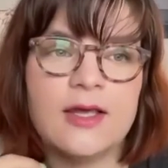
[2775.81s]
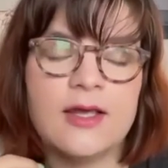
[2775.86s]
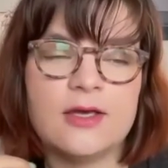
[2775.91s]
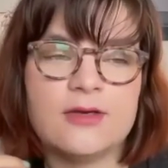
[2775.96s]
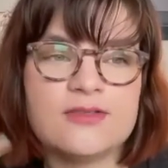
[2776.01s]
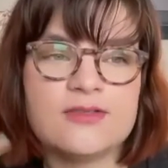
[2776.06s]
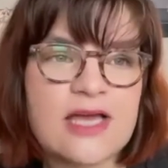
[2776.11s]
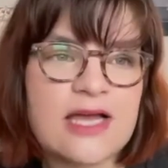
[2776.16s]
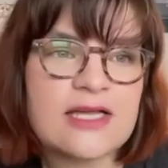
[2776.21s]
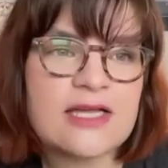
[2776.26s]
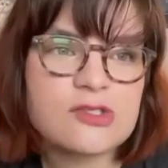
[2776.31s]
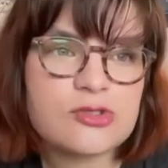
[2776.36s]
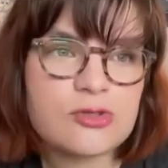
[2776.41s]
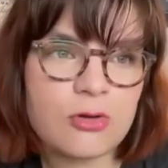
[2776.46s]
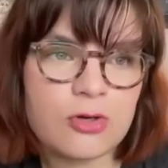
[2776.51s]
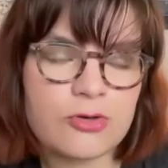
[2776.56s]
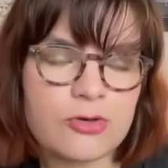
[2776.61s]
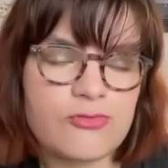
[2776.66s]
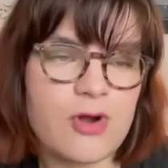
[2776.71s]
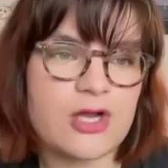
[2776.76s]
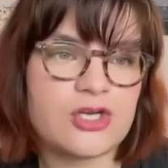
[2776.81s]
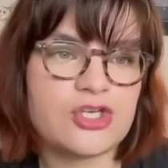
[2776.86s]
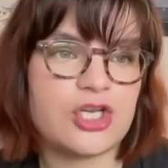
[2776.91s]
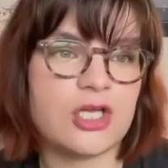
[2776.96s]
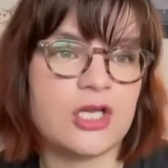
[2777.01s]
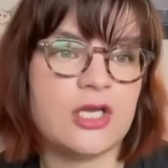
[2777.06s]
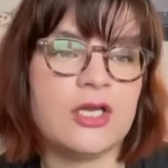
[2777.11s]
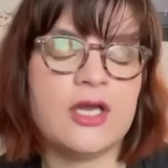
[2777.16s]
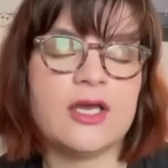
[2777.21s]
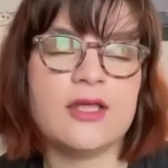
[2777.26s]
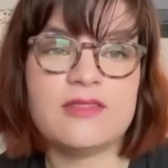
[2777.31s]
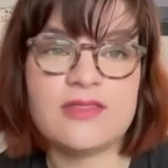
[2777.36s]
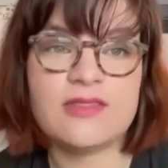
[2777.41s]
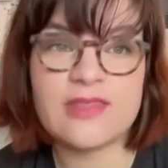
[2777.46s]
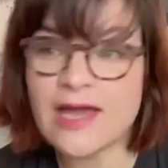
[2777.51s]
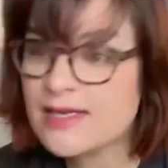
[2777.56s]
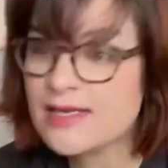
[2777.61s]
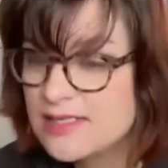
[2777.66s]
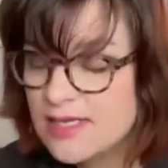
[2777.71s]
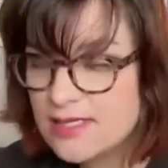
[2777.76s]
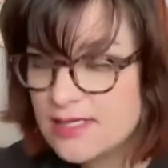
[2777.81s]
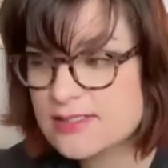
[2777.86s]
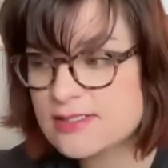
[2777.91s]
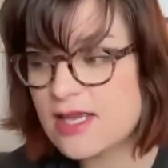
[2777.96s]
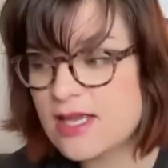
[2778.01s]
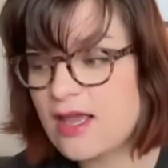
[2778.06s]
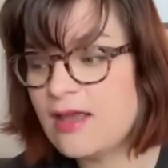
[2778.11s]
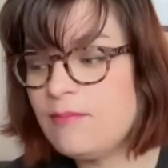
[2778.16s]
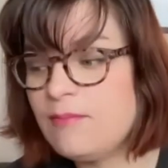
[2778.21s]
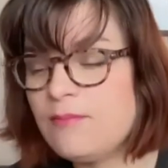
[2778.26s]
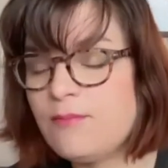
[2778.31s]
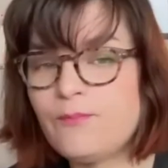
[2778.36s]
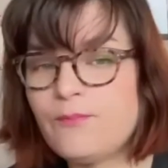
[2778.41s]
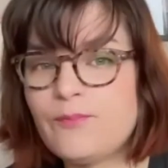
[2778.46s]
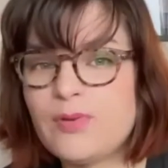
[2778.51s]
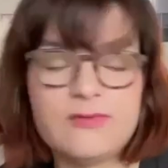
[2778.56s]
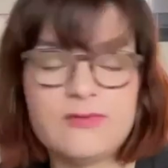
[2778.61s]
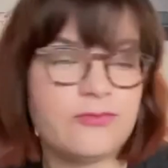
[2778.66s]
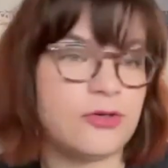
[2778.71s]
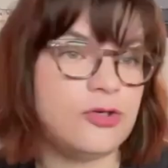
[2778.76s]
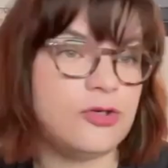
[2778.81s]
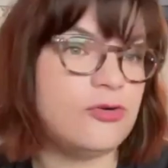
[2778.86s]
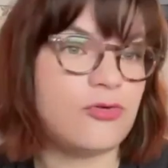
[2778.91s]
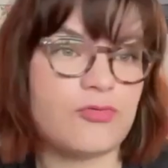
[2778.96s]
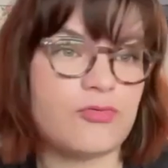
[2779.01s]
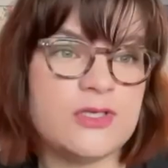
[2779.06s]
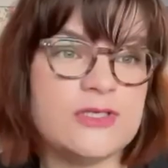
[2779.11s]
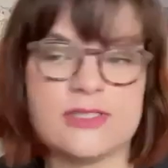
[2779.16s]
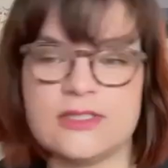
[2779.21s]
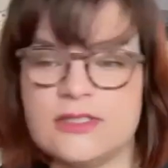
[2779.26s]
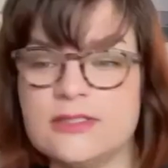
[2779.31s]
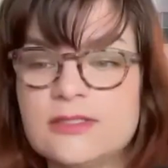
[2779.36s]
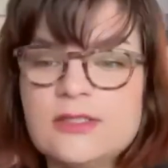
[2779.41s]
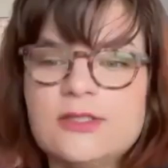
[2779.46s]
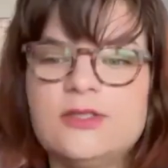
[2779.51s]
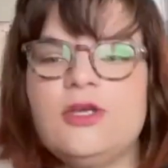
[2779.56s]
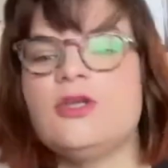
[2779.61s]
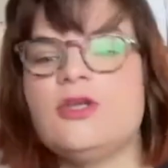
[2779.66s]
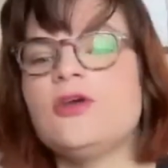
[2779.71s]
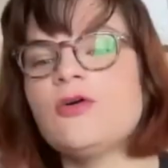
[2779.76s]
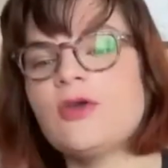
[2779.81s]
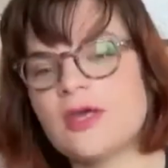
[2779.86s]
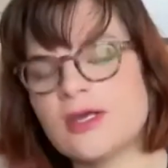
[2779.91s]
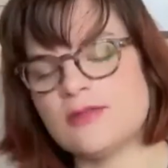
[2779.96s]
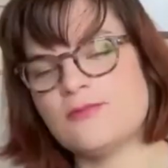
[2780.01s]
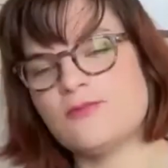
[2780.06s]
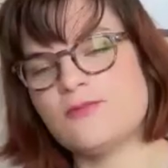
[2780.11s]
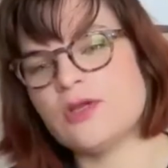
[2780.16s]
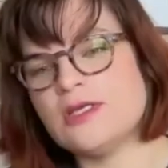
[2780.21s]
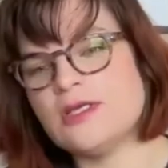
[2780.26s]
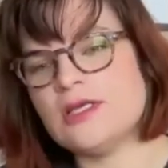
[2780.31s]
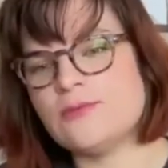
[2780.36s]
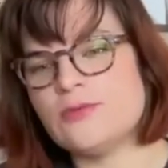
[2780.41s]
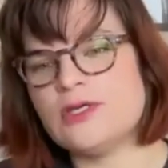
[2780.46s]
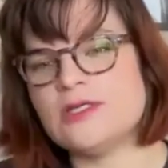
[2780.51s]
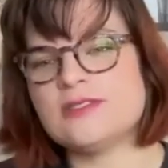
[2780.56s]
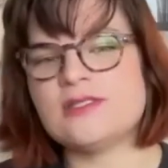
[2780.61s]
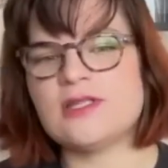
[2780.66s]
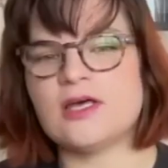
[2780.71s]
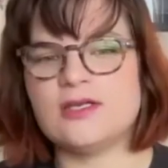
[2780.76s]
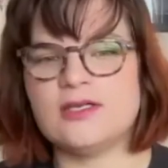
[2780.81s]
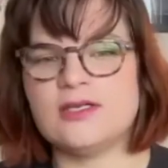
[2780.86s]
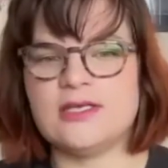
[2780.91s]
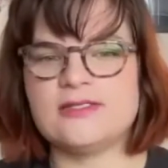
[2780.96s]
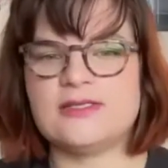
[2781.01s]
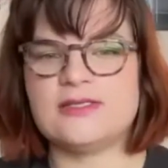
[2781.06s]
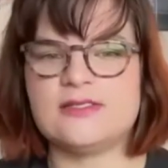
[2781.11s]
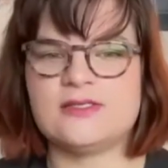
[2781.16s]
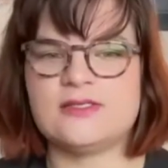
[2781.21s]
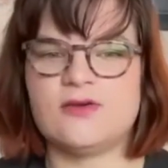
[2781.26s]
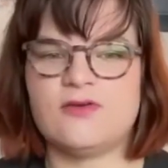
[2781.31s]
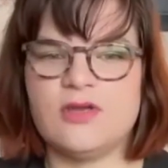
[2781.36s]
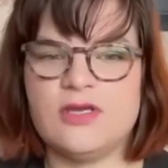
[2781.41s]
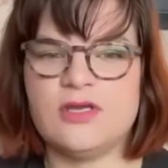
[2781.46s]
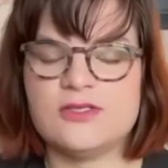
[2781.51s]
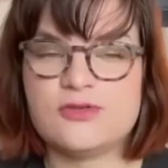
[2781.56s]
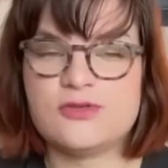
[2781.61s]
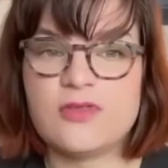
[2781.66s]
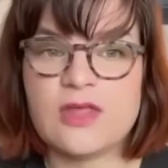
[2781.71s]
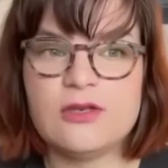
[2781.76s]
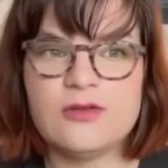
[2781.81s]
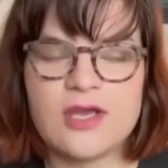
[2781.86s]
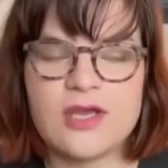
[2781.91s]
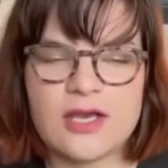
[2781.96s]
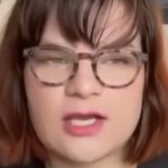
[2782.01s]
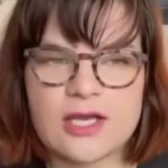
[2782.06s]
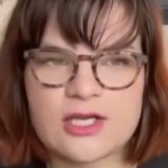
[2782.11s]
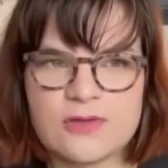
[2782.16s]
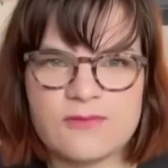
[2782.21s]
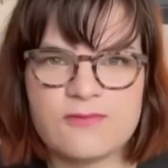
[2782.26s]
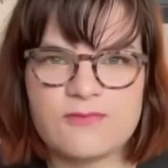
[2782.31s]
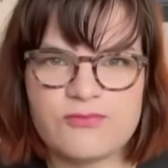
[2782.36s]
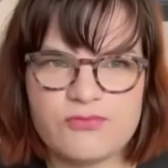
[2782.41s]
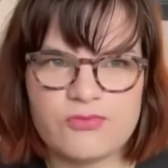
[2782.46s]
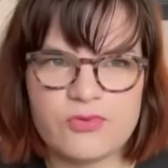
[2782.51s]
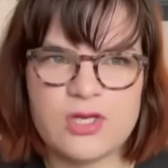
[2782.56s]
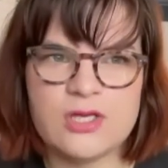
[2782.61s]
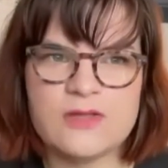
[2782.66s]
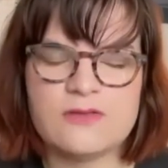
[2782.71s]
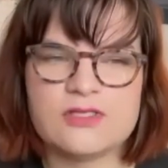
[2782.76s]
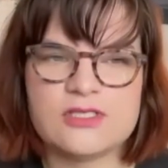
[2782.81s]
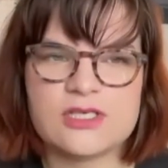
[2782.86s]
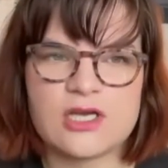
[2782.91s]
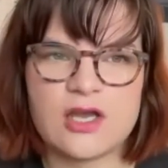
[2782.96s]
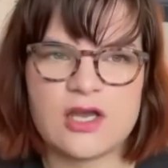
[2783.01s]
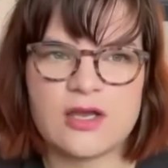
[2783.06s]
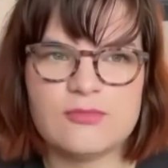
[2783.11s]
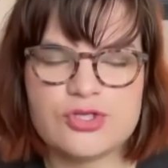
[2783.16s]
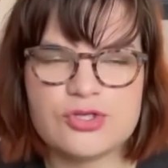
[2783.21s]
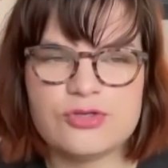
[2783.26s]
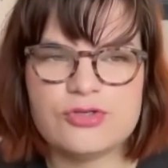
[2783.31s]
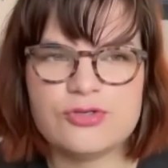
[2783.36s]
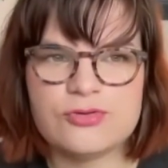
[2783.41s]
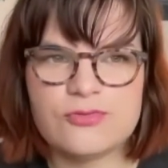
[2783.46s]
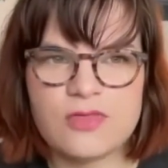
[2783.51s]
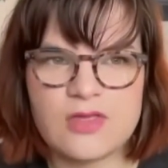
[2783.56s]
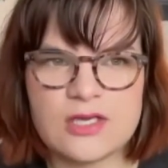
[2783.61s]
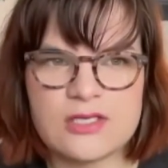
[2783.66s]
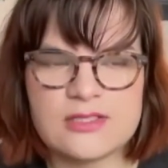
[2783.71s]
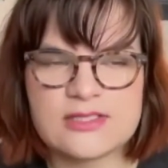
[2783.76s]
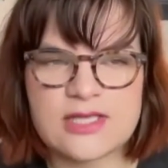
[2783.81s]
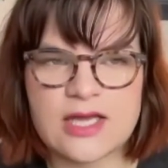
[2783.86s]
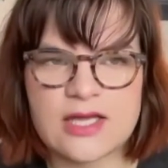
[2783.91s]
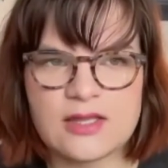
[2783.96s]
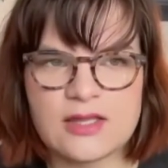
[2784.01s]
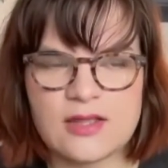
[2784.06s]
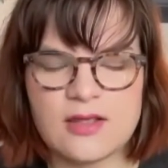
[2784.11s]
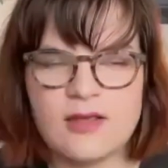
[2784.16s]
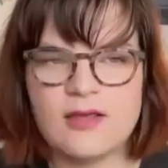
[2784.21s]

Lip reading: because that's soul crushing, that takes time, but for no reason, like when it's not necessary. So then you can actually free the time to do things that